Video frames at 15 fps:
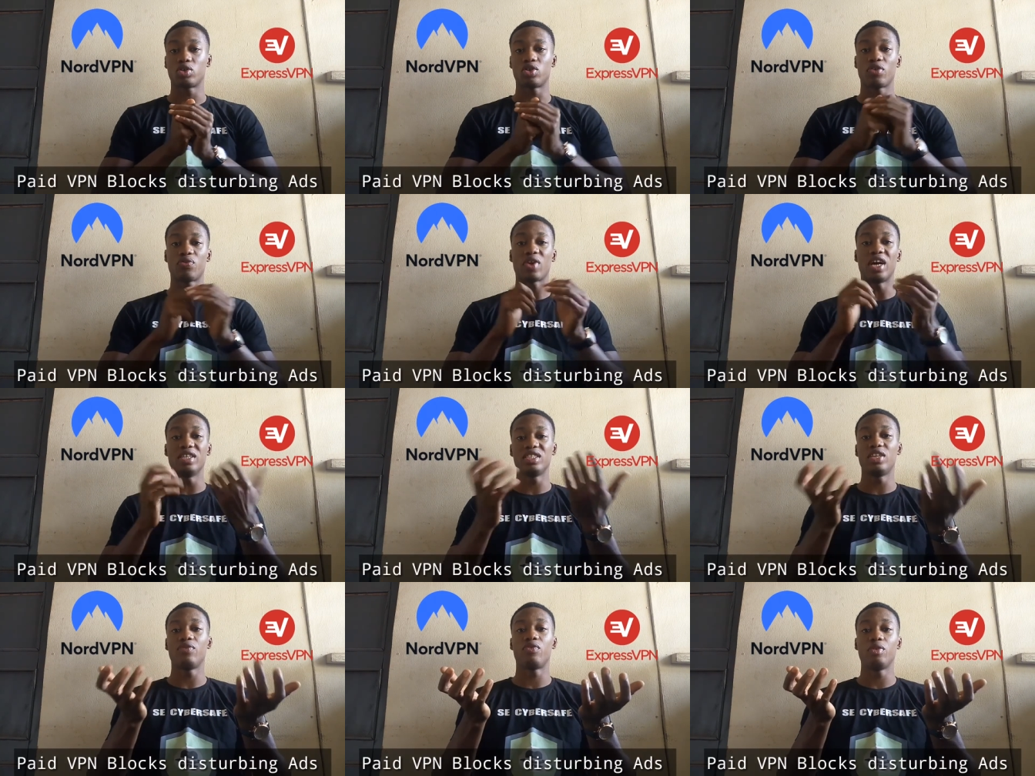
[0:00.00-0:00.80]
So if you're
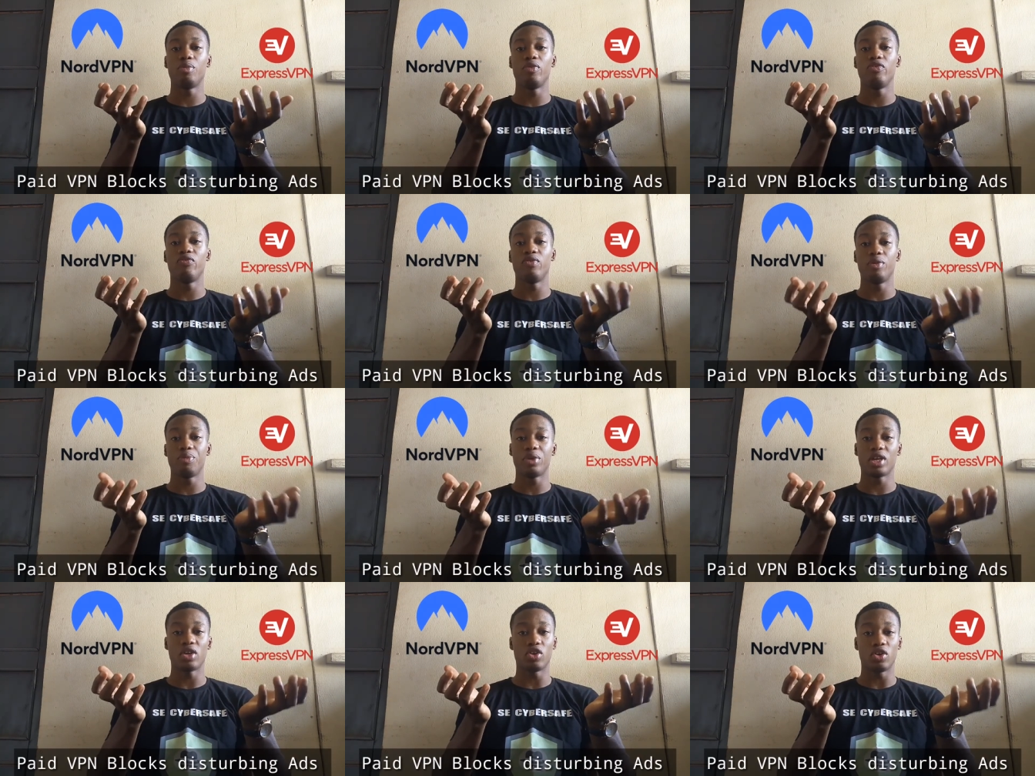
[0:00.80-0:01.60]
using a free
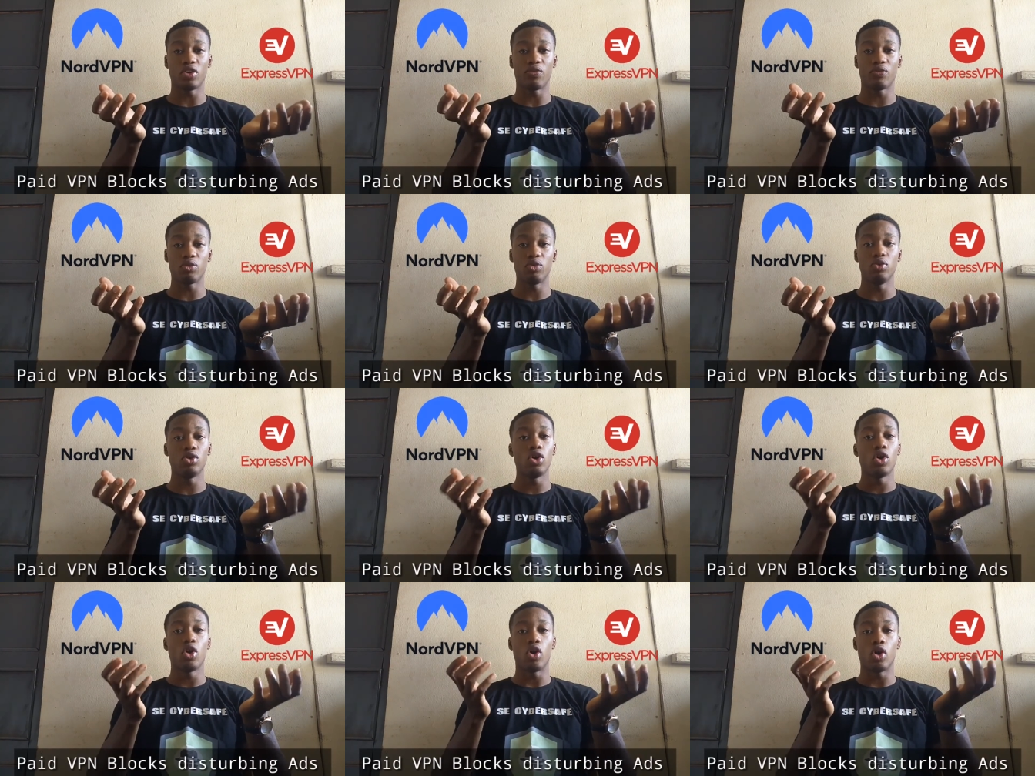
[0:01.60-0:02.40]
VPN on your phone
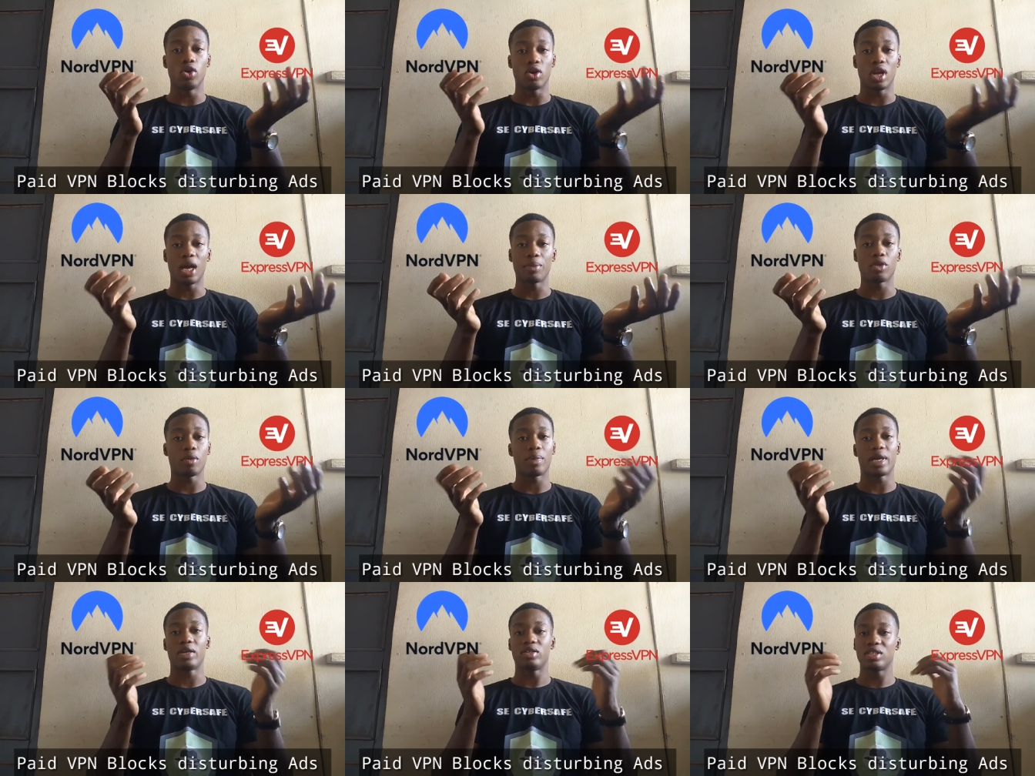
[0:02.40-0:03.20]
or on your
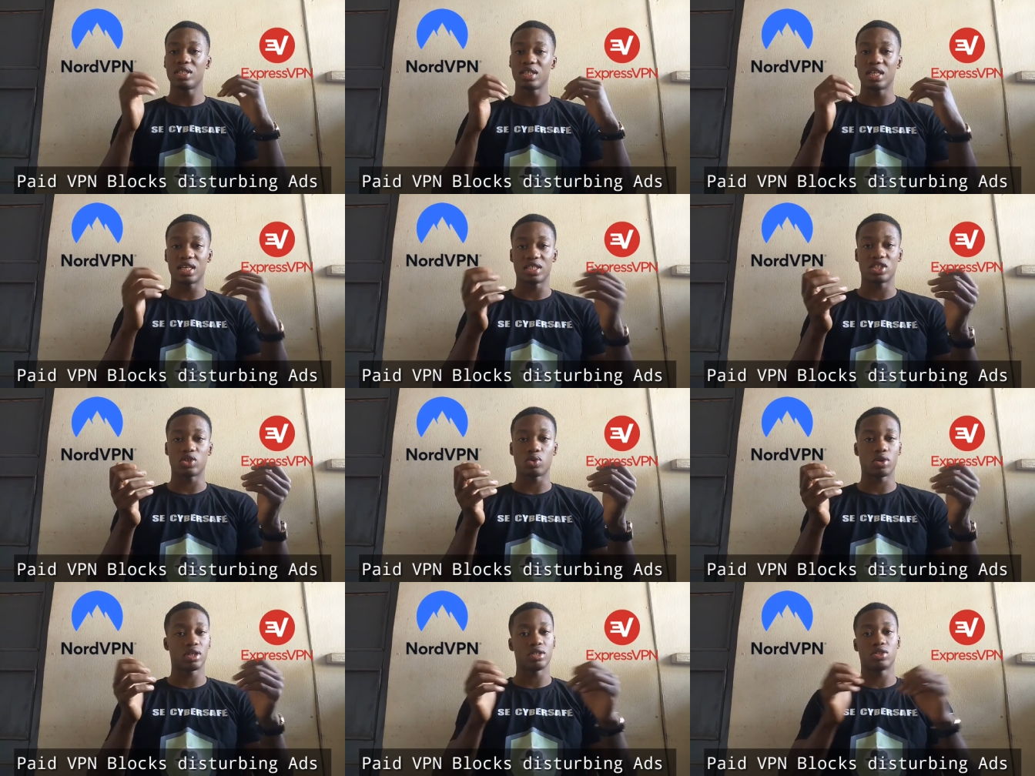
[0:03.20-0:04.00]
laptop and you think yes,
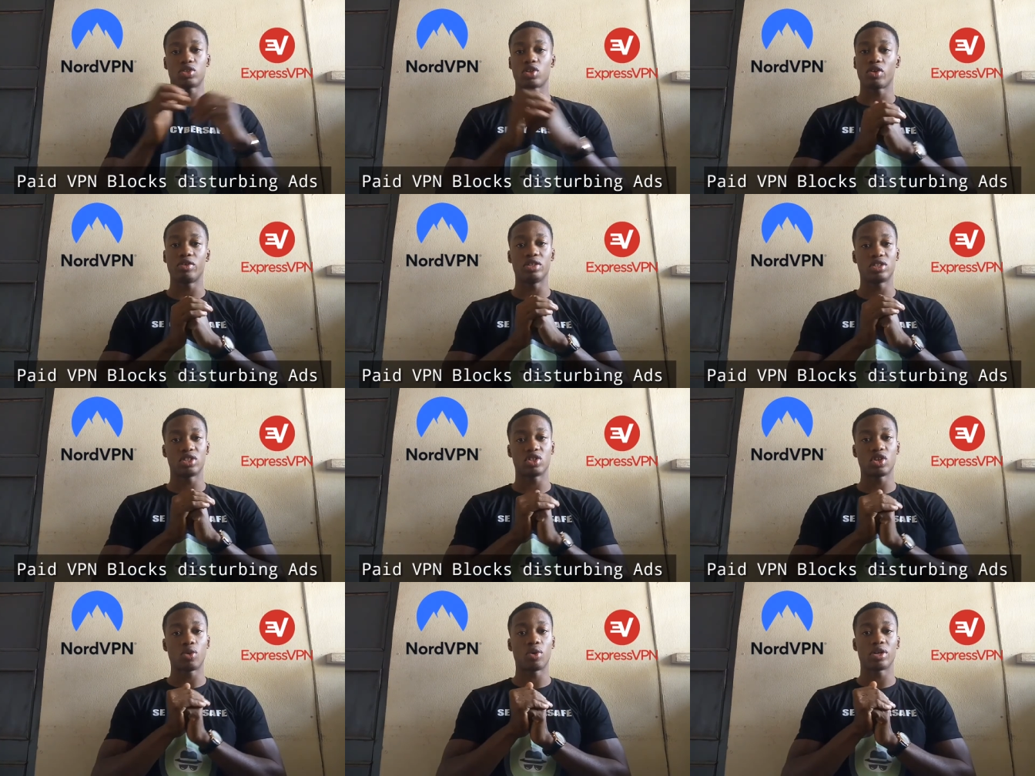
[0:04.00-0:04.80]
it's working, sorry,
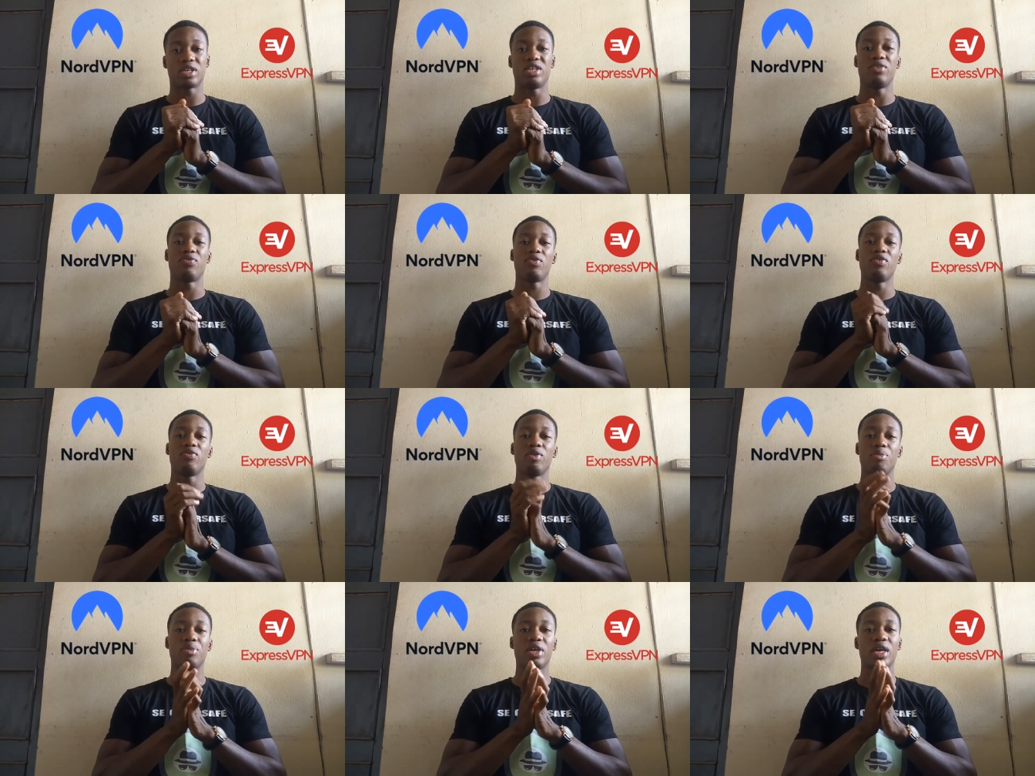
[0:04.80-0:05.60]
it is not working. A free
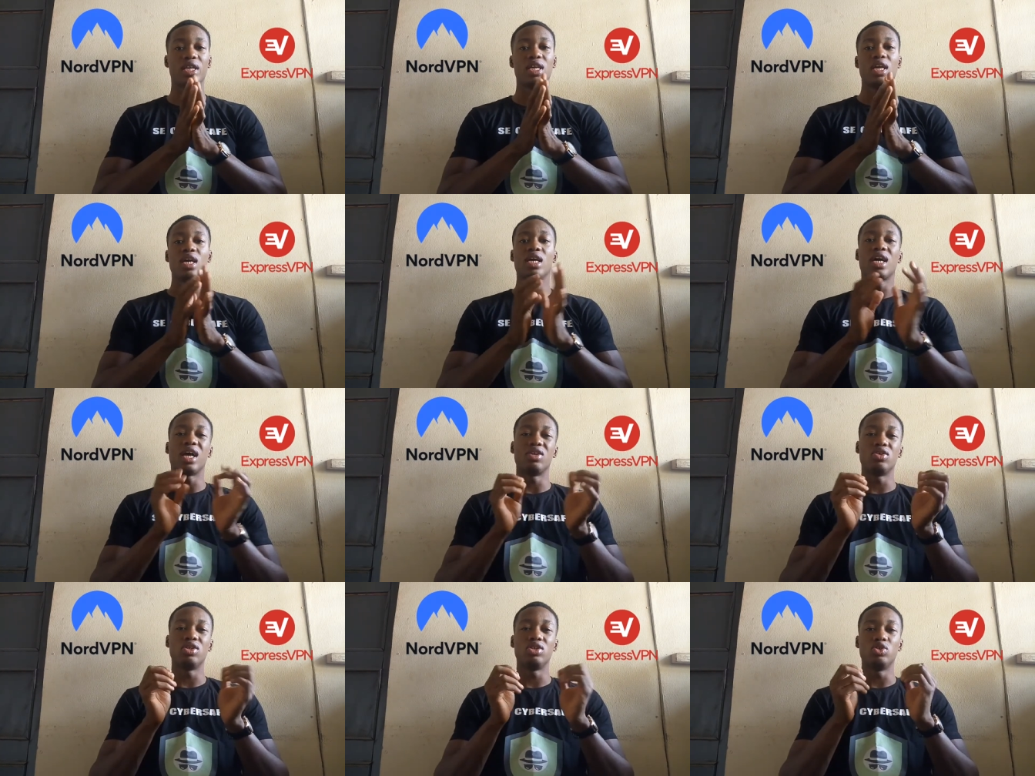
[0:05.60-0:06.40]
VPN
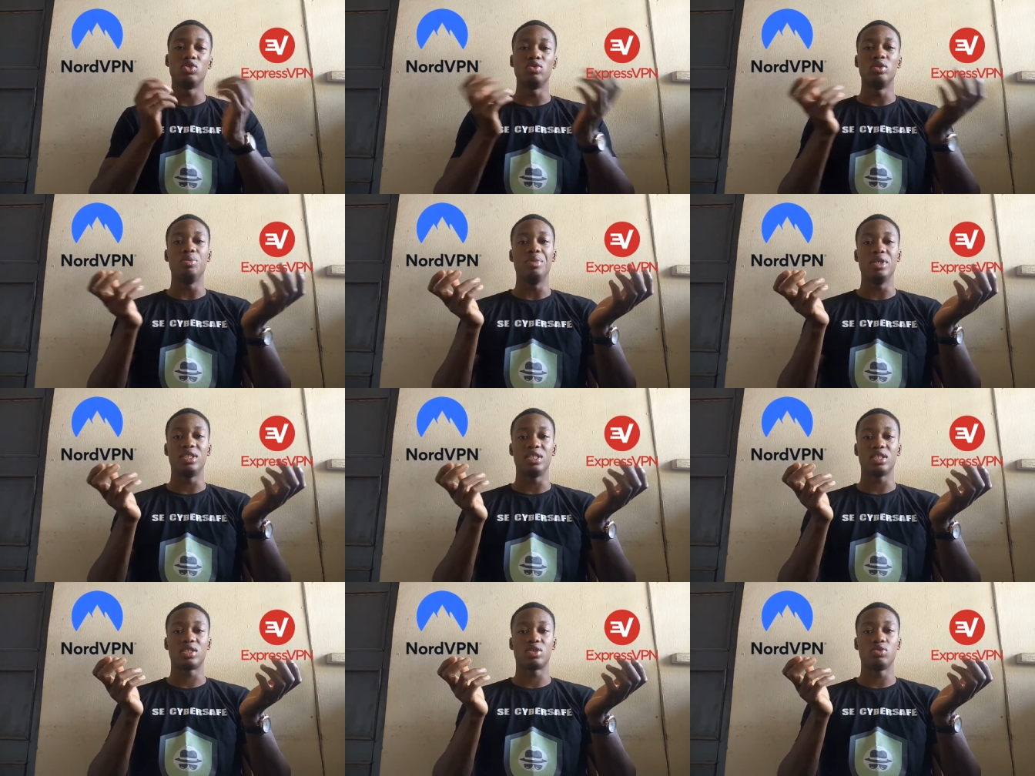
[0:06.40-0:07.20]
can only do the
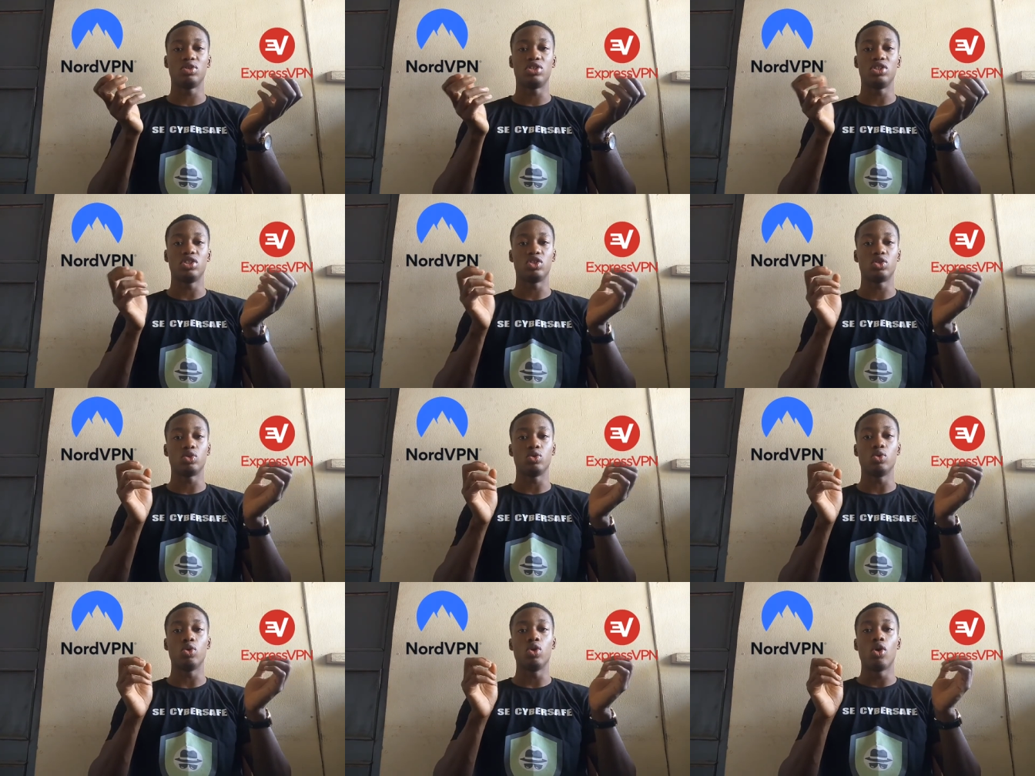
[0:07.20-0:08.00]
basics, which is
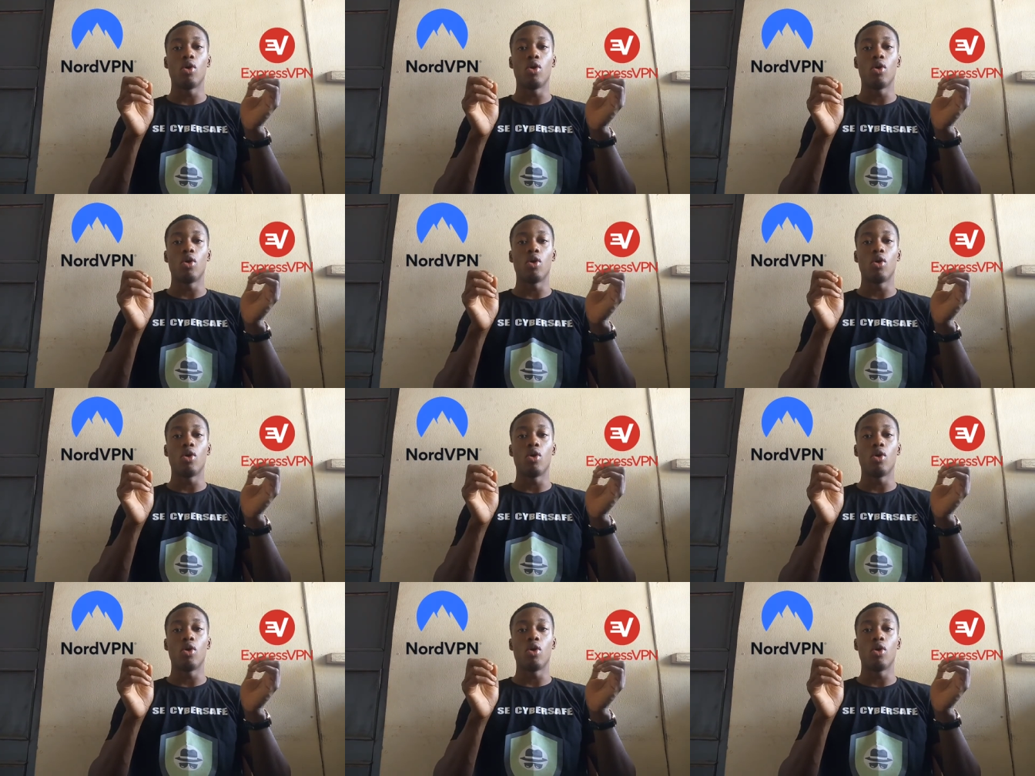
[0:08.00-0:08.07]
to